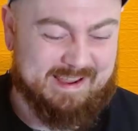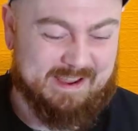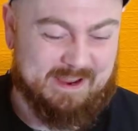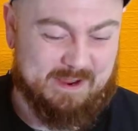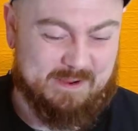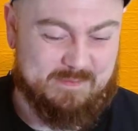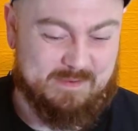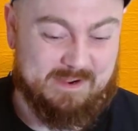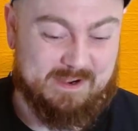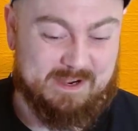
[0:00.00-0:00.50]

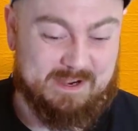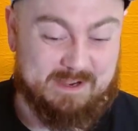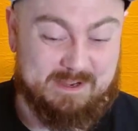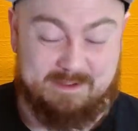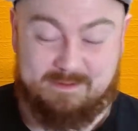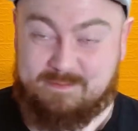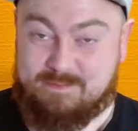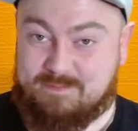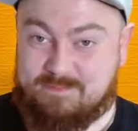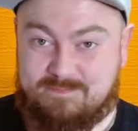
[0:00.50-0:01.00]

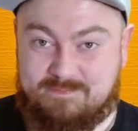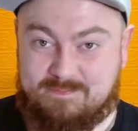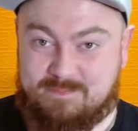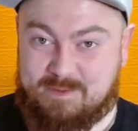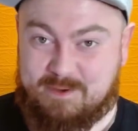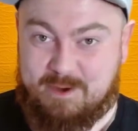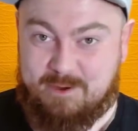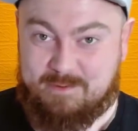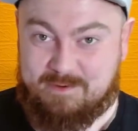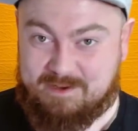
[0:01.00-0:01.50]
by
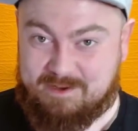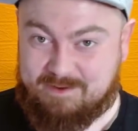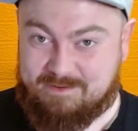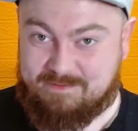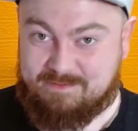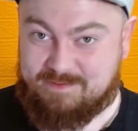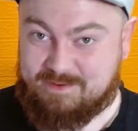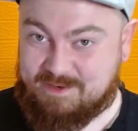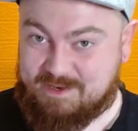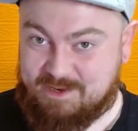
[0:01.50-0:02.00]
becoming a
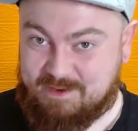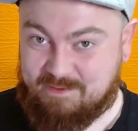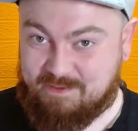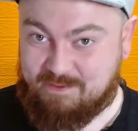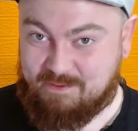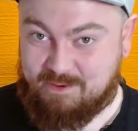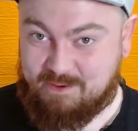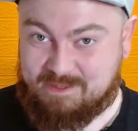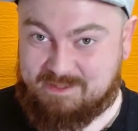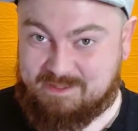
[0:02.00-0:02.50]
fucking
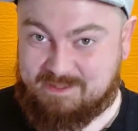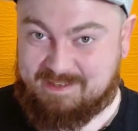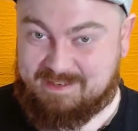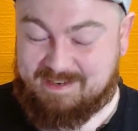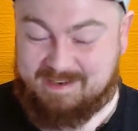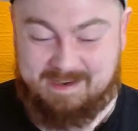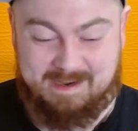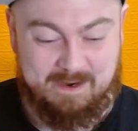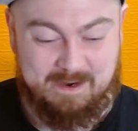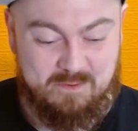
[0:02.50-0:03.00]

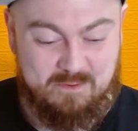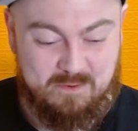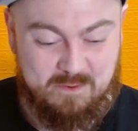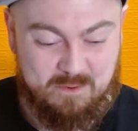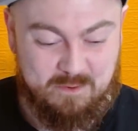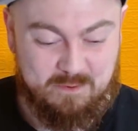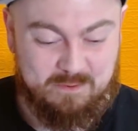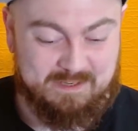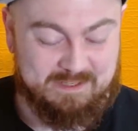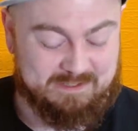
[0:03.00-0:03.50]
authoritarian
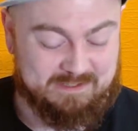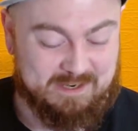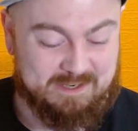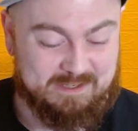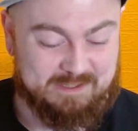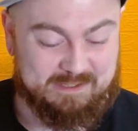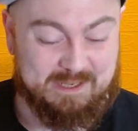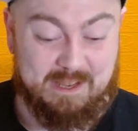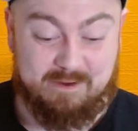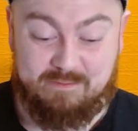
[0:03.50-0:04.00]
hellhole and
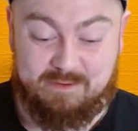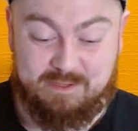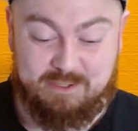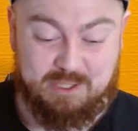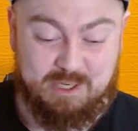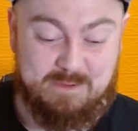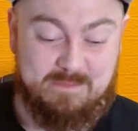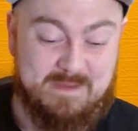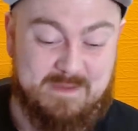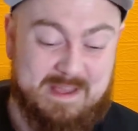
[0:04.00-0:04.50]
essentially a
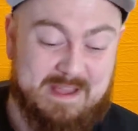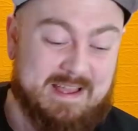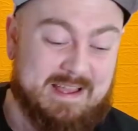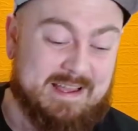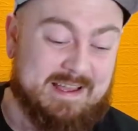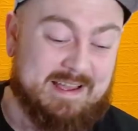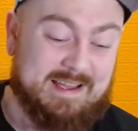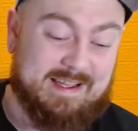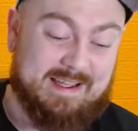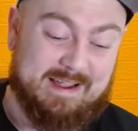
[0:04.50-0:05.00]
regime.
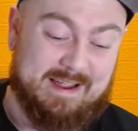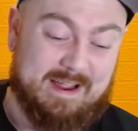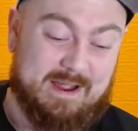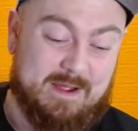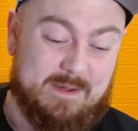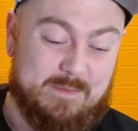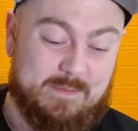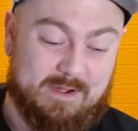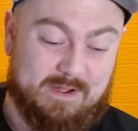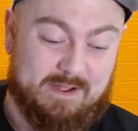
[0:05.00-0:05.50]

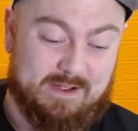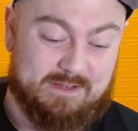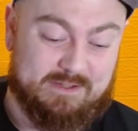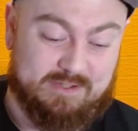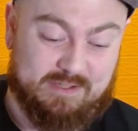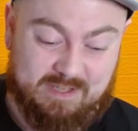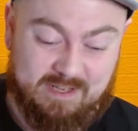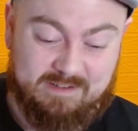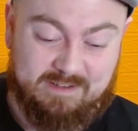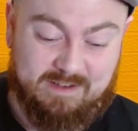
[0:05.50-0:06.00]
But
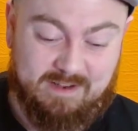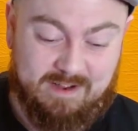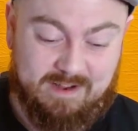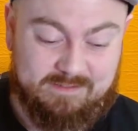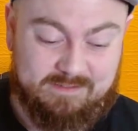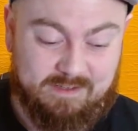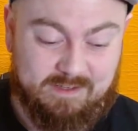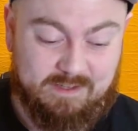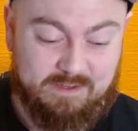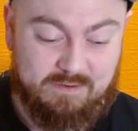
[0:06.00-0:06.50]
Jacinda
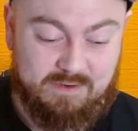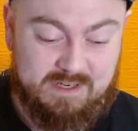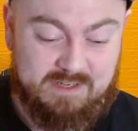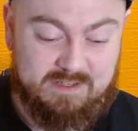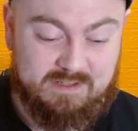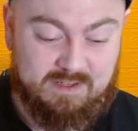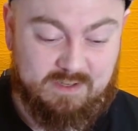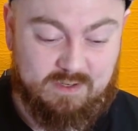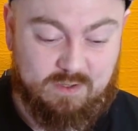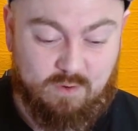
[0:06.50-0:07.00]
Ardern
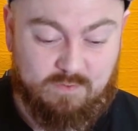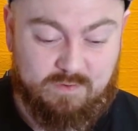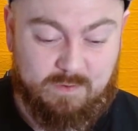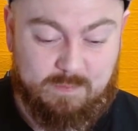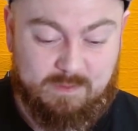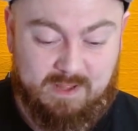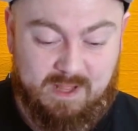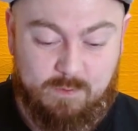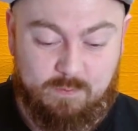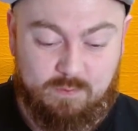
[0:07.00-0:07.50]
agrees that
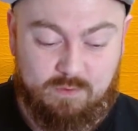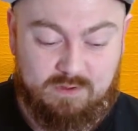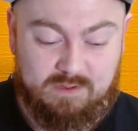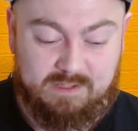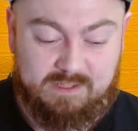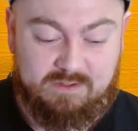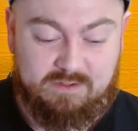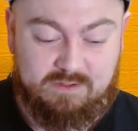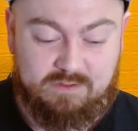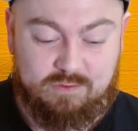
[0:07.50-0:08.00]
COVID plan will
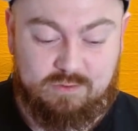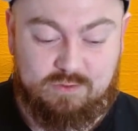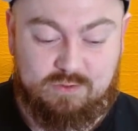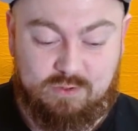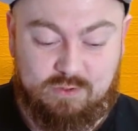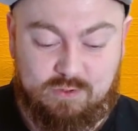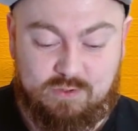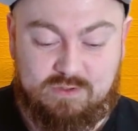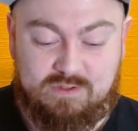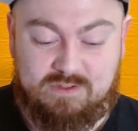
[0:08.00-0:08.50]
lead to
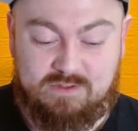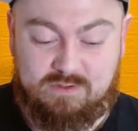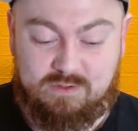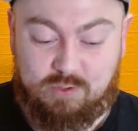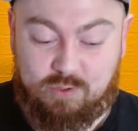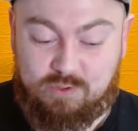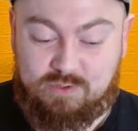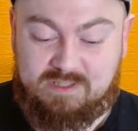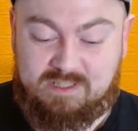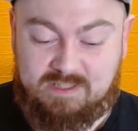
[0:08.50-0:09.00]

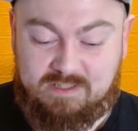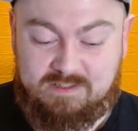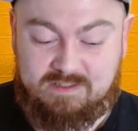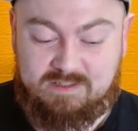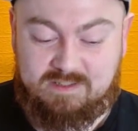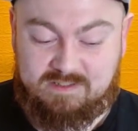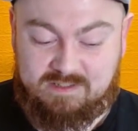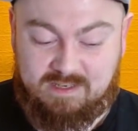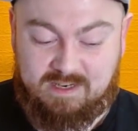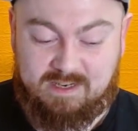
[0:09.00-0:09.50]
two-tier
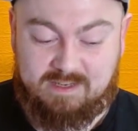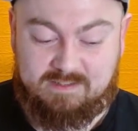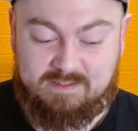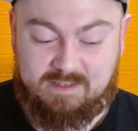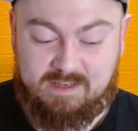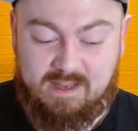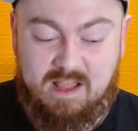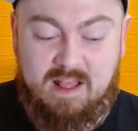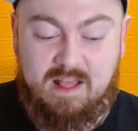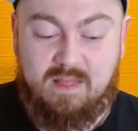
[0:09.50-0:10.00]

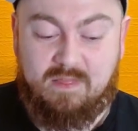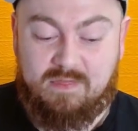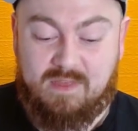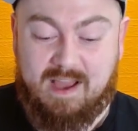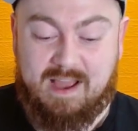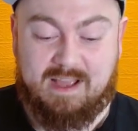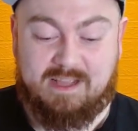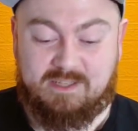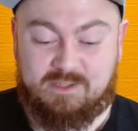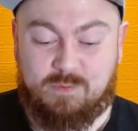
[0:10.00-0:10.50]
society.
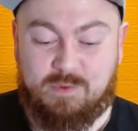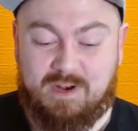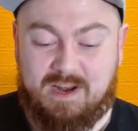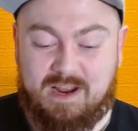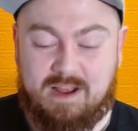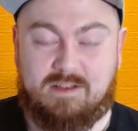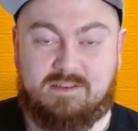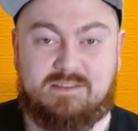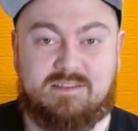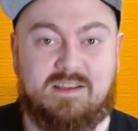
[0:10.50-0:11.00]
That is what
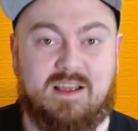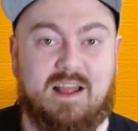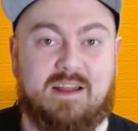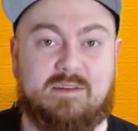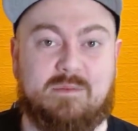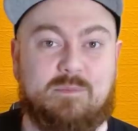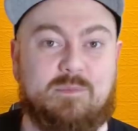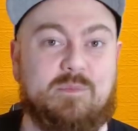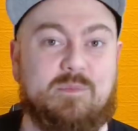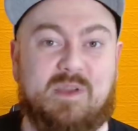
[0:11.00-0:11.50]
it is.
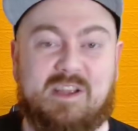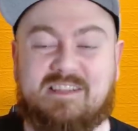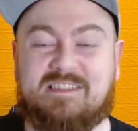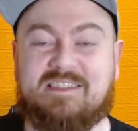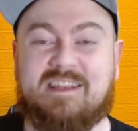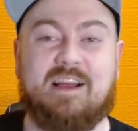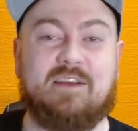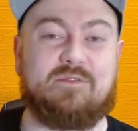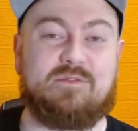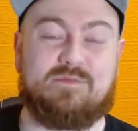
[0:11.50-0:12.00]
And
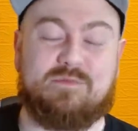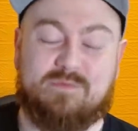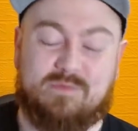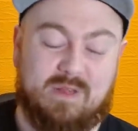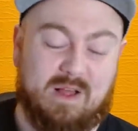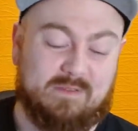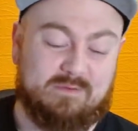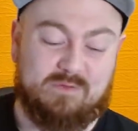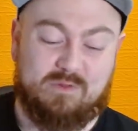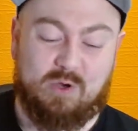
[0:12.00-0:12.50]
basically,
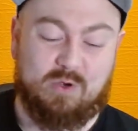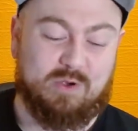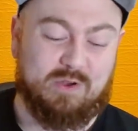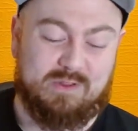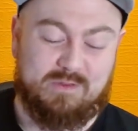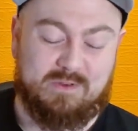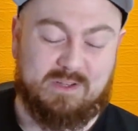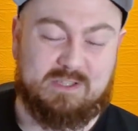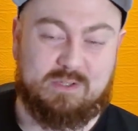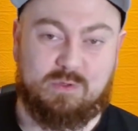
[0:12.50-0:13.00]
I've not got
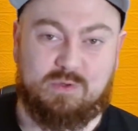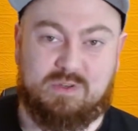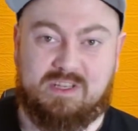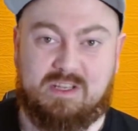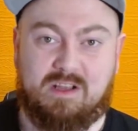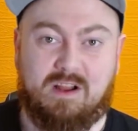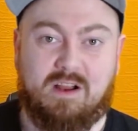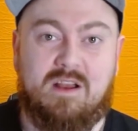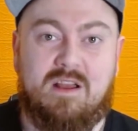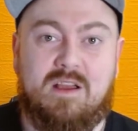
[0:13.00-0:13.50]
the video
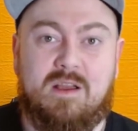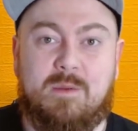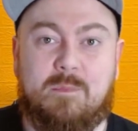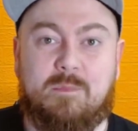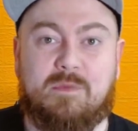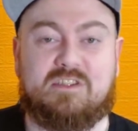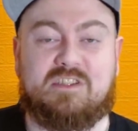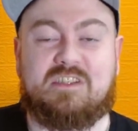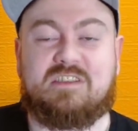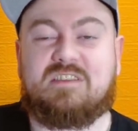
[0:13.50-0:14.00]
here,
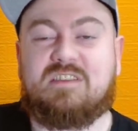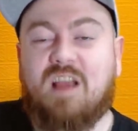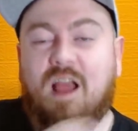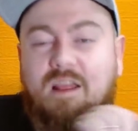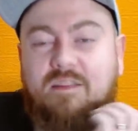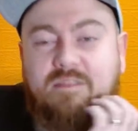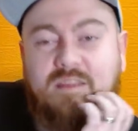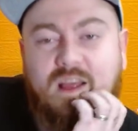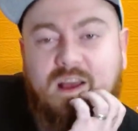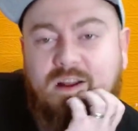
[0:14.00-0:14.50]
but she's
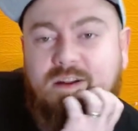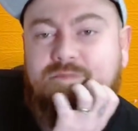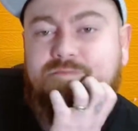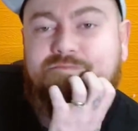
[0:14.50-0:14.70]
sitting there,